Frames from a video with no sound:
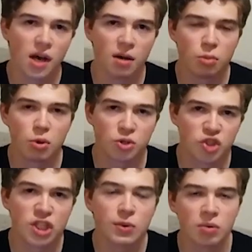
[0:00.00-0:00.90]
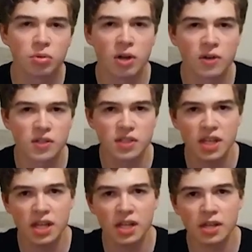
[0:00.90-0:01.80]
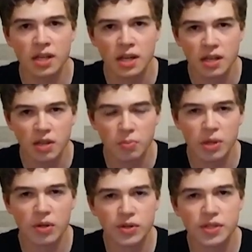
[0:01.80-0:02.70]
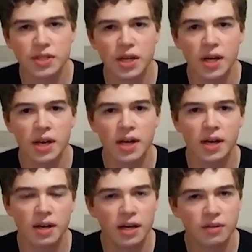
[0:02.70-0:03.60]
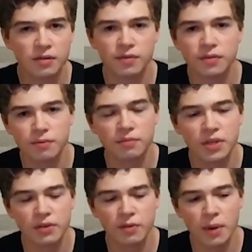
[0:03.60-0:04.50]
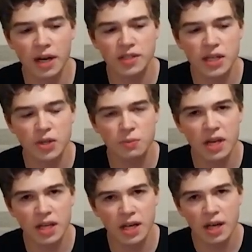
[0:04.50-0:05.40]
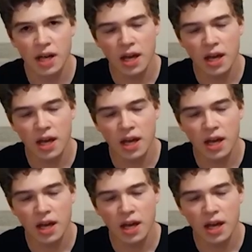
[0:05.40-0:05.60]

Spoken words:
more G1 parts in the builds of the different mocks I was making.